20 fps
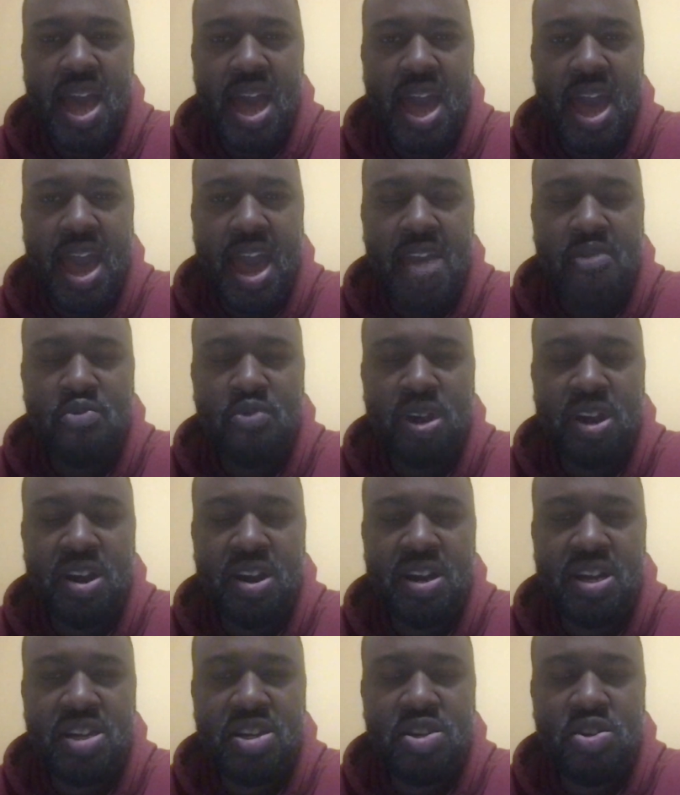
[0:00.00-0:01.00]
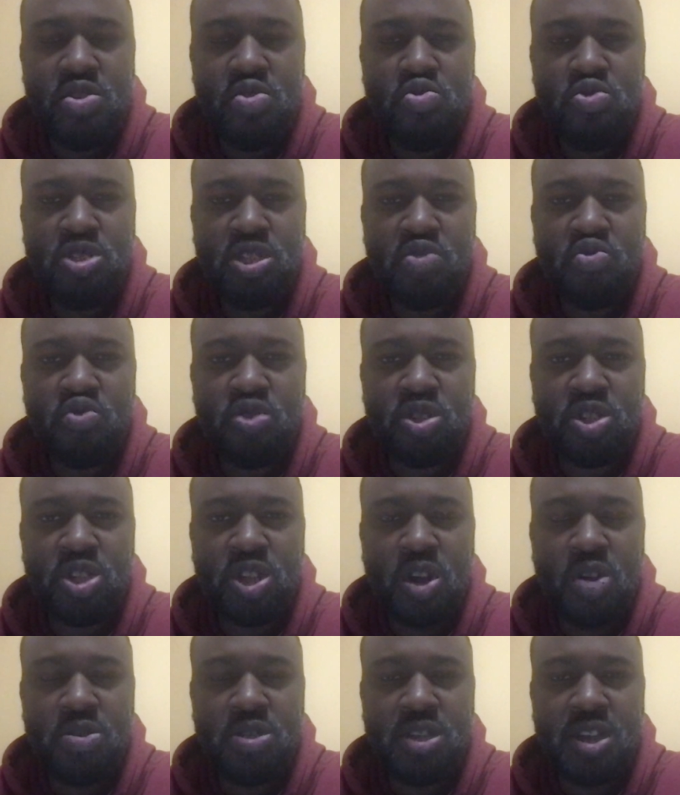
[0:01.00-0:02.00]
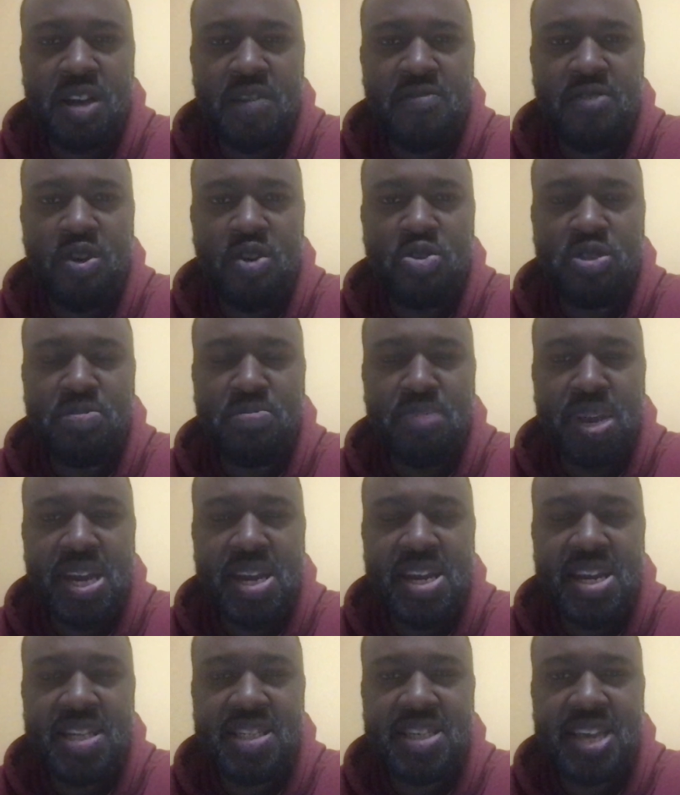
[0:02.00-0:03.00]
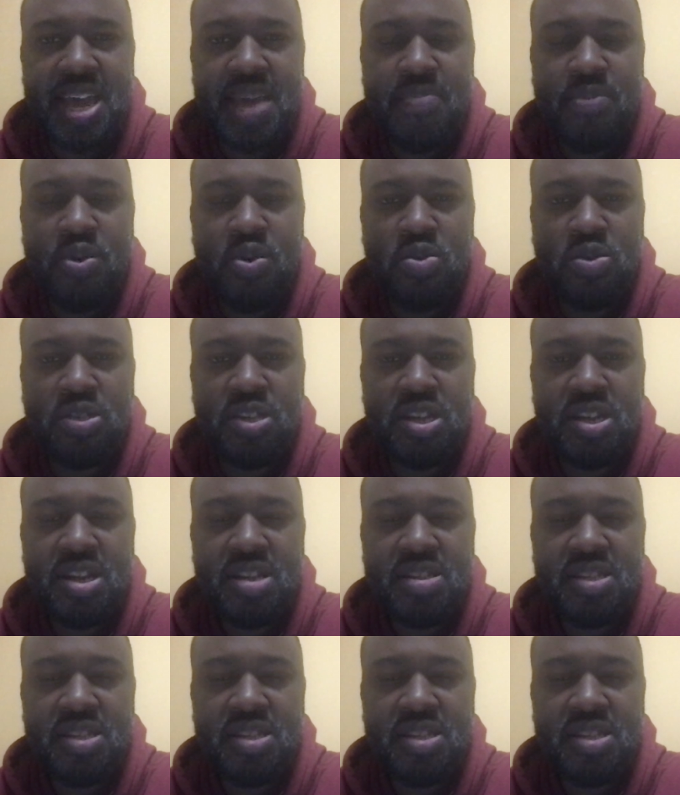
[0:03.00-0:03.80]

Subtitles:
And we're going to use the results of those meaning tables